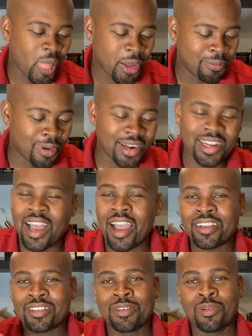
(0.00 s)
But
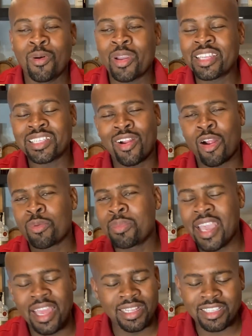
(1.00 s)
guys, you know, interact with me
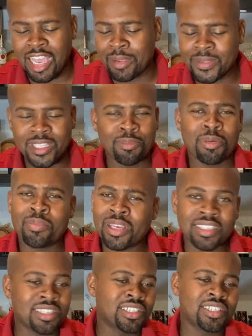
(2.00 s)
anytime. Send me
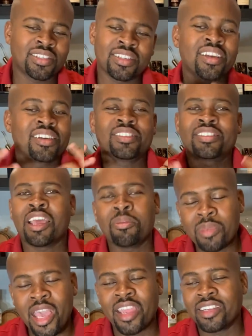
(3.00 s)
messages, send
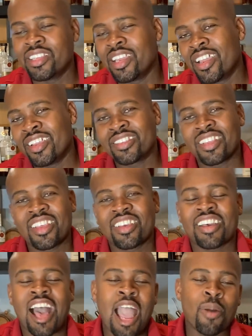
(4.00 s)
me ideas.
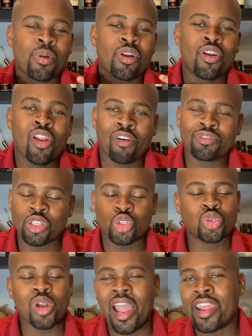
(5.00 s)
I would love to
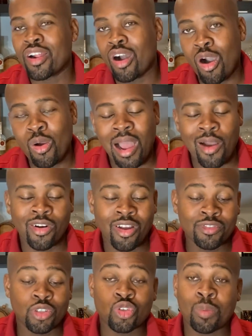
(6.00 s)
try it out. I would love
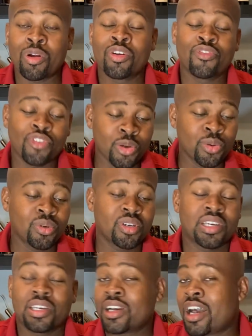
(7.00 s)
to drop a review,
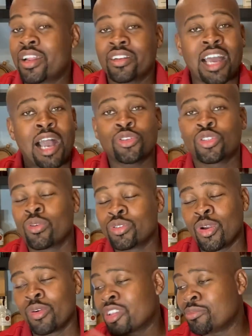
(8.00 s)
and I'll shout
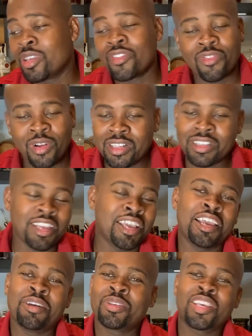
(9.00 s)
you out. Give me a full
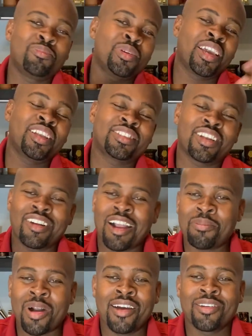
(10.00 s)
name, give me an
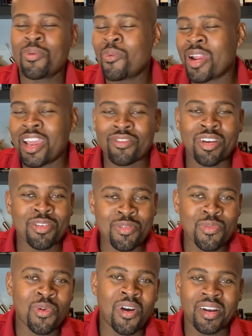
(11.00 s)
Instagram handle, whatever you
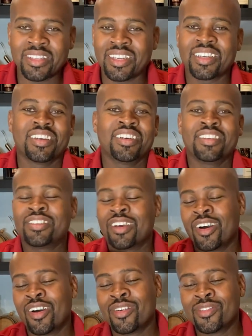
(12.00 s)
want
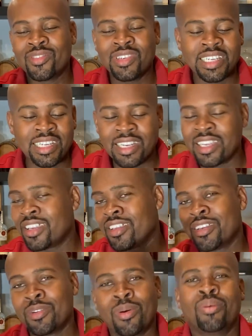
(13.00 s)
to really,
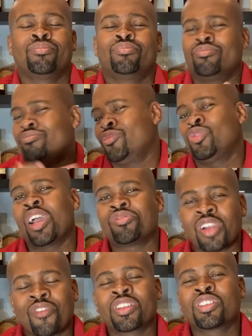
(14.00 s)
you know, drive
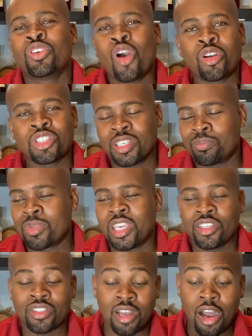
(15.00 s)
traffic to your
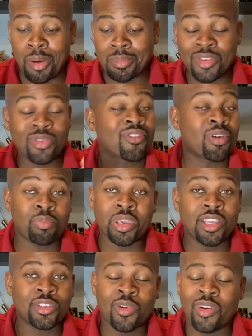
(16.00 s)
page. If you have a
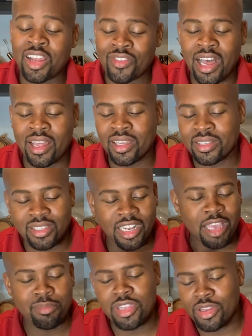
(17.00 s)
page or whatever, Alex,
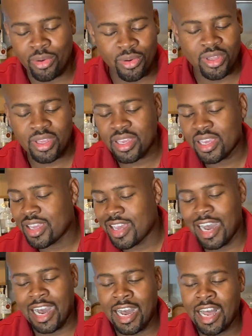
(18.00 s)
let me know.
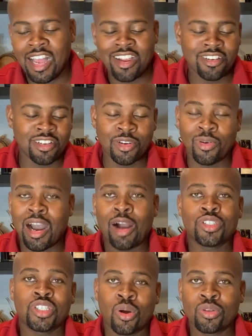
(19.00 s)
You know, I'll
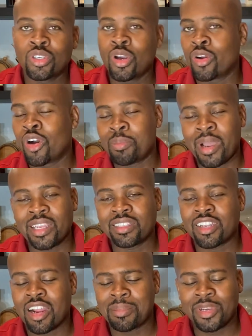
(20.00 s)
shout you out on my
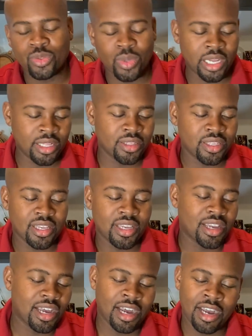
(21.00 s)
Instagram as well.
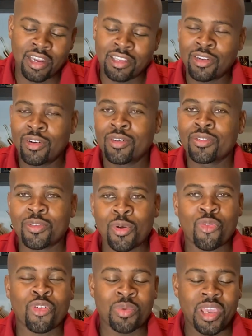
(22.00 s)
You know, go
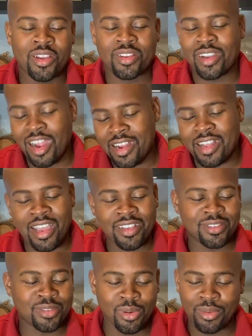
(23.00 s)
from here. All right,
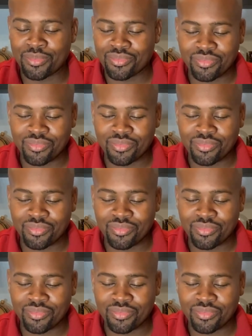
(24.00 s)
guys. So,